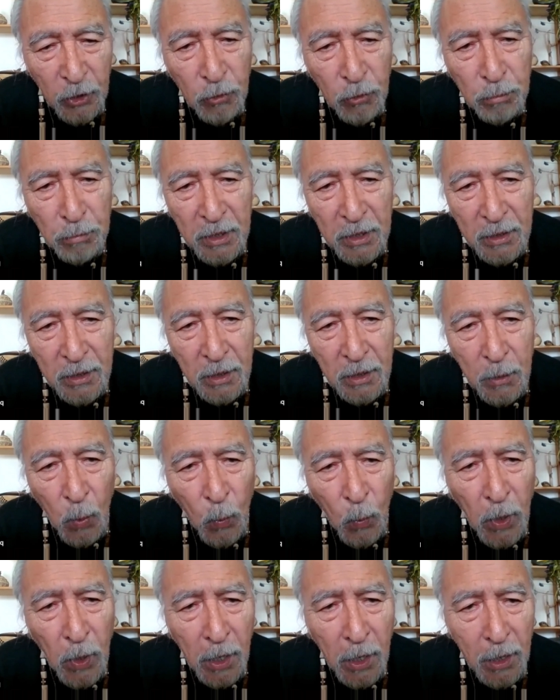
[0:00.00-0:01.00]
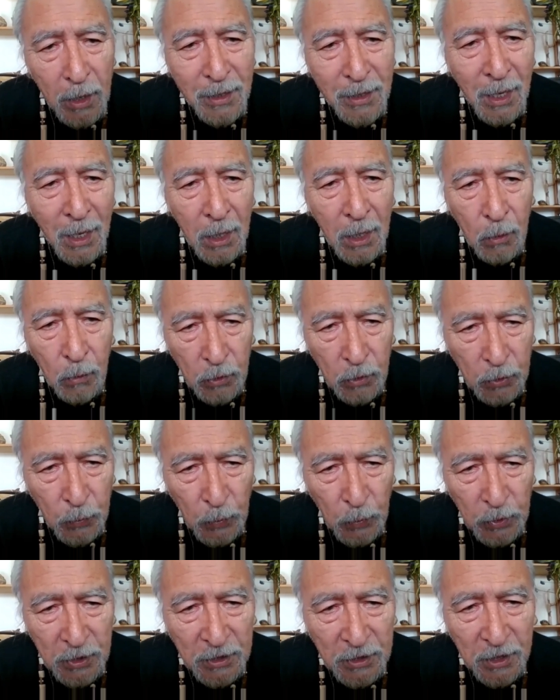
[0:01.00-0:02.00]
you meet wild
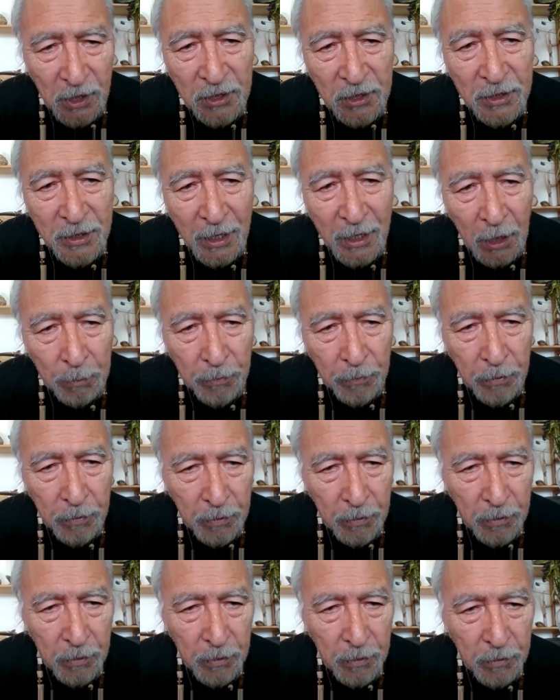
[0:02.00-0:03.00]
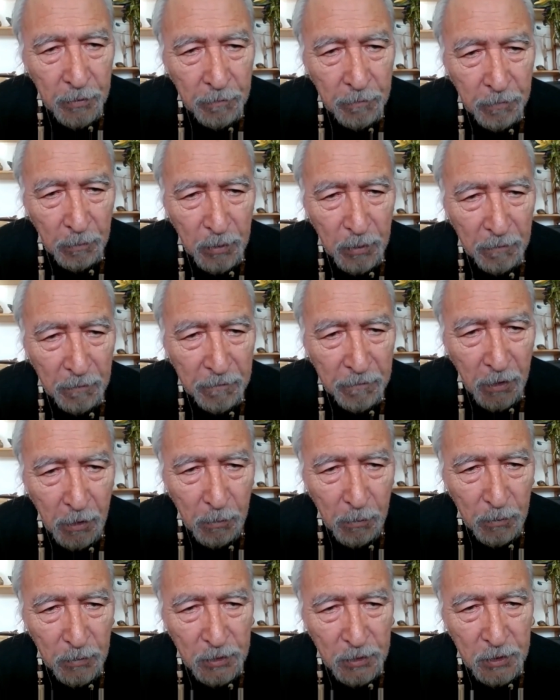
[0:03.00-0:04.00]
cows which have escaped from the
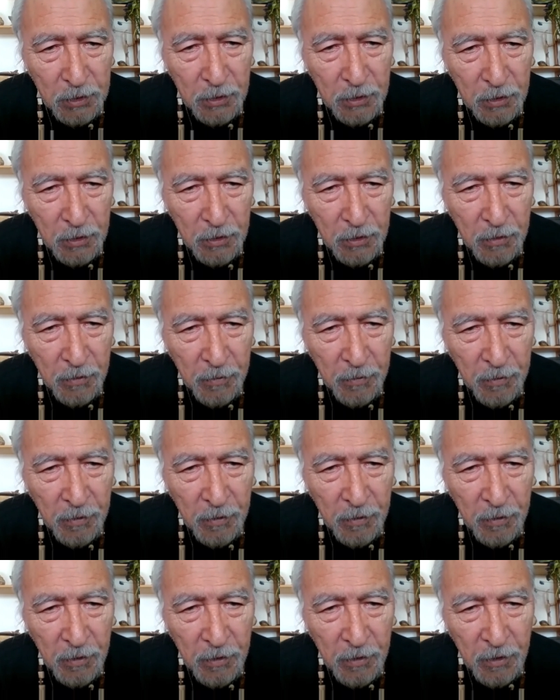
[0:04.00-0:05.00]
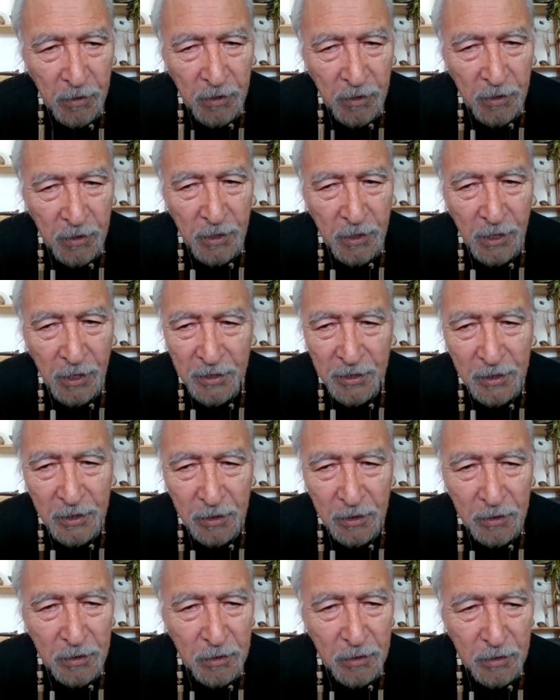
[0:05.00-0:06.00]
farms. And
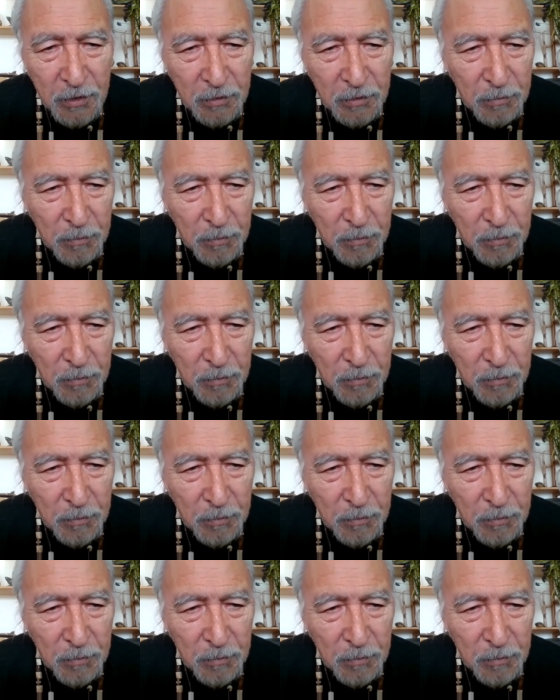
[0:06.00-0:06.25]
the